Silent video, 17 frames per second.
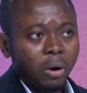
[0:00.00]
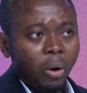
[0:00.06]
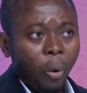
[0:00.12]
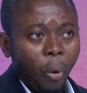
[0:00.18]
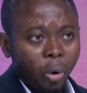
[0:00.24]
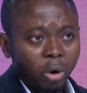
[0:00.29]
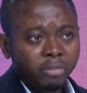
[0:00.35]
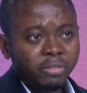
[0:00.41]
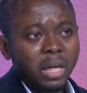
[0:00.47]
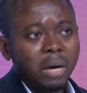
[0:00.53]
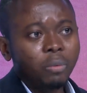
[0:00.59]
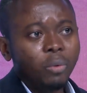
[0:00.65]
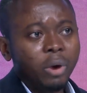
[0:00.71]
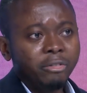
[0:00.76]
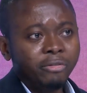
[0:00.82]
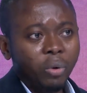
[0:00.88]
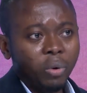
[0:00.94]
all of them
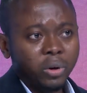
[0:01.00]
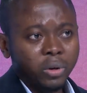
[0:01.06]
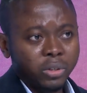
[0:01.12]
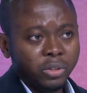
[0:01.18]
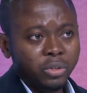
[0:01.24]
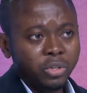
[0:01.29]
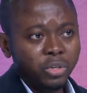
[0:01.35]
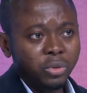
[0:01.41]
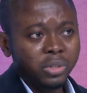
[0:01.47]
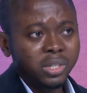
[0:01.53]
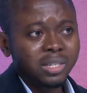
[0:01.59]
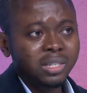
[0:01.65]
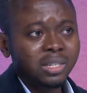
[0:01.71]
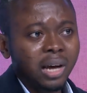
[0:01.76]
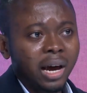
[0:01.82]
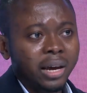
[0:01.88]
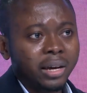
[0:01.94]
were focused on using
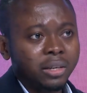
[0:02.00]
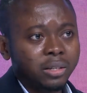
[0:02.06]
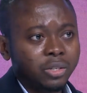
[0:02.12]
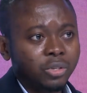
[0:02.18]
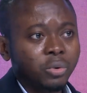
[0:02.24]
science